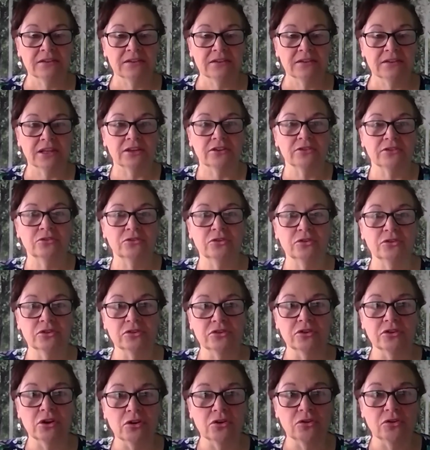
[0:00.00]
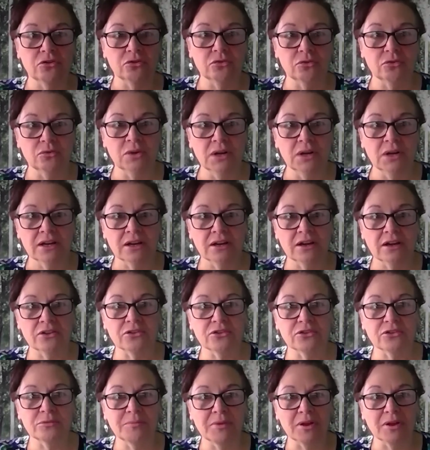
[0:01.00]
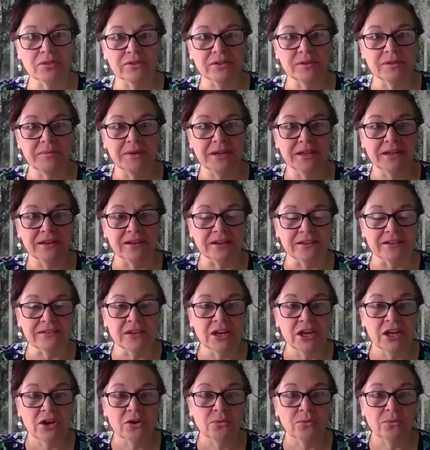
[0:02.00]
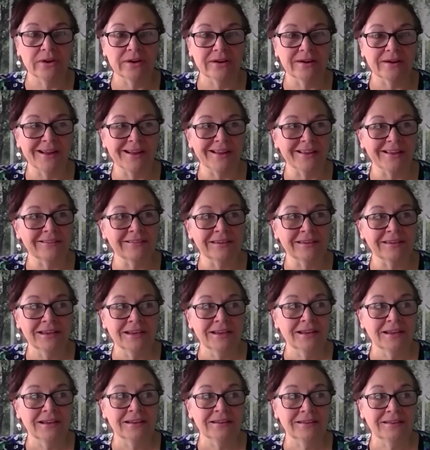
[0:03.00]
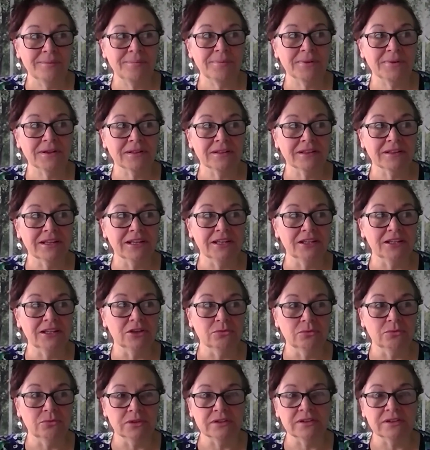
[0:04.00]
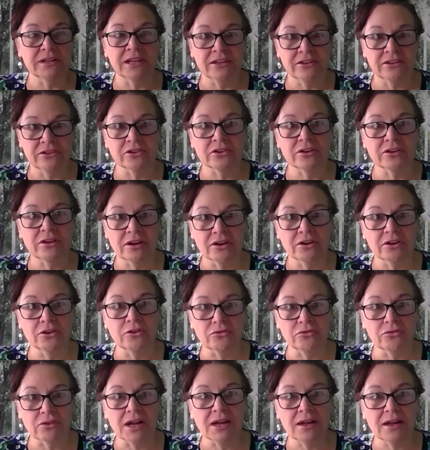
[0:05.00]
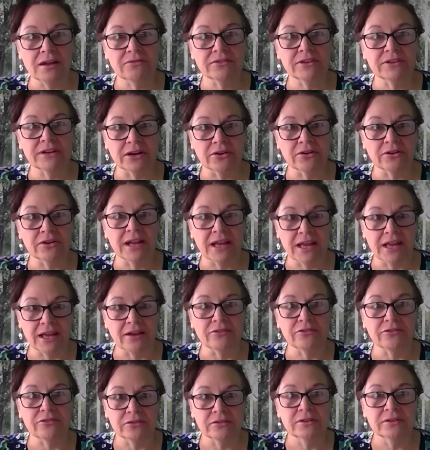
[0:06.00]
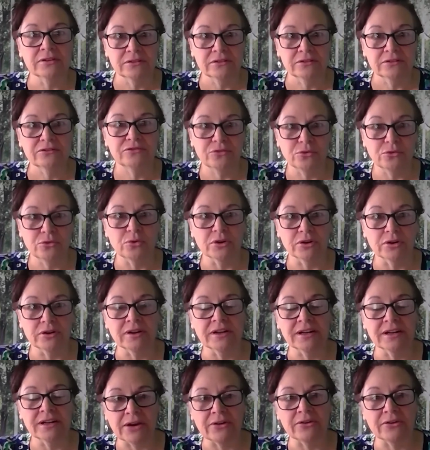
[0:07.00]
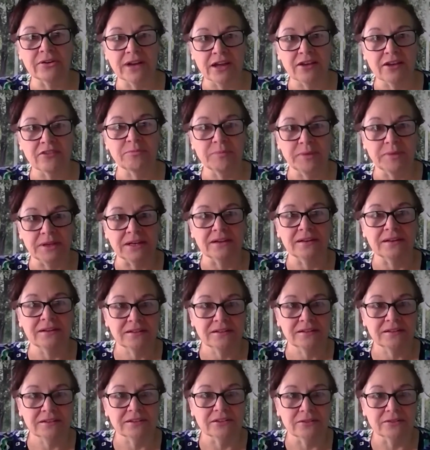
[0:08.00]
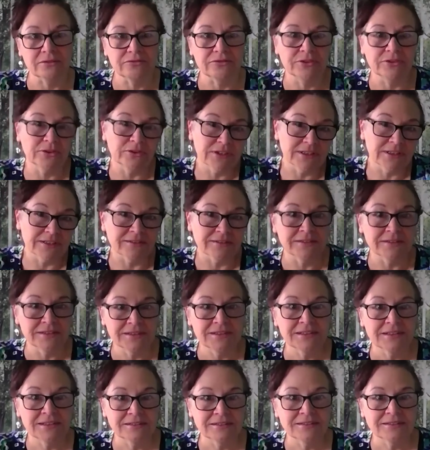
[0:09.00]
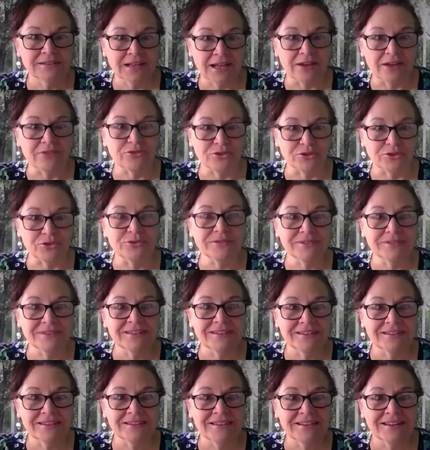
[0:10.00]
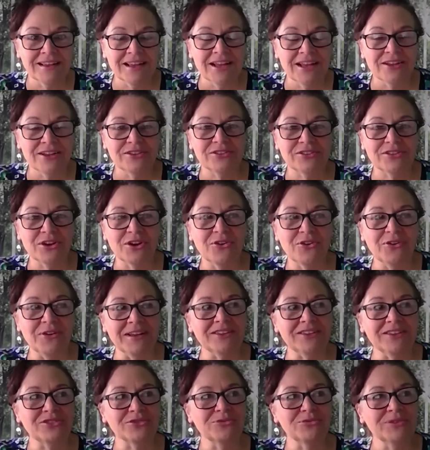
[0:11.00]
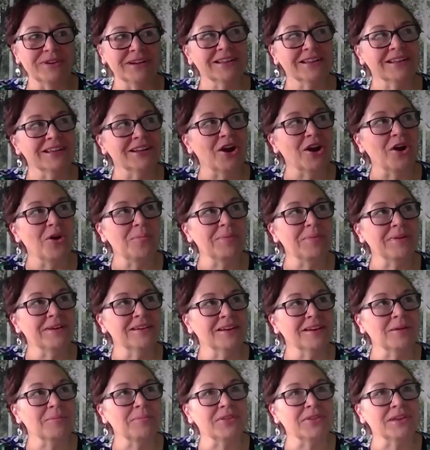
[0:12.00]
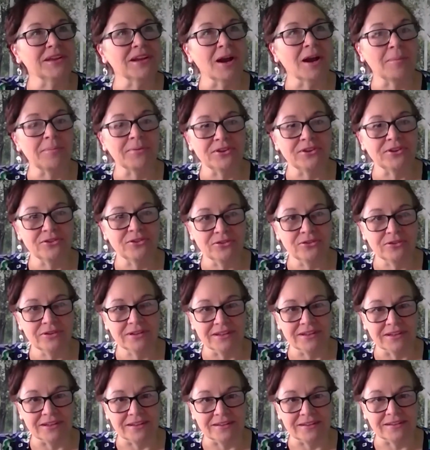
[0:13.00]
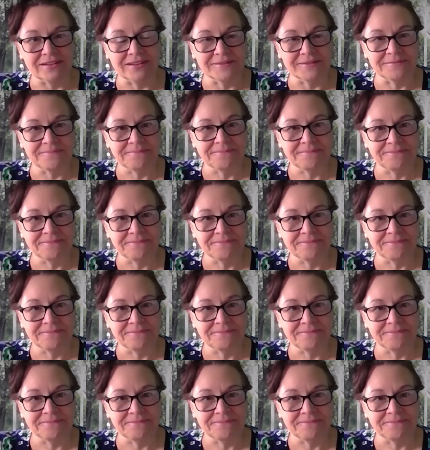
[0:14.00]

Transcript: they could go to other monthly meetings. Whereas typically you wouldn't get in your car and drive an hour and a half for an hour and a half meeting, you know, if you didn't have to. So it's really opened up the opportunities,